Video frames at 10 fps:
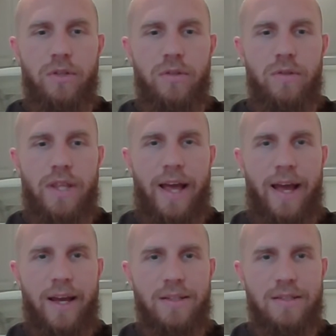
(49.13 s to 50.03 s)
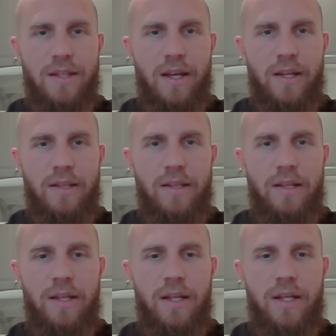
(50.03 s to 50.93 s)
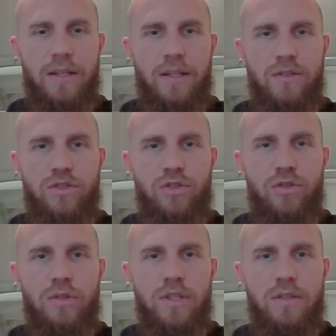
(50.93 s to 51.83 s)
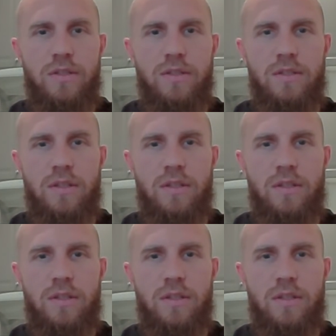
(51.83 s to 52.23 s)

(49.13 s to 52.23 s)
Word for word: you do the at sign and then students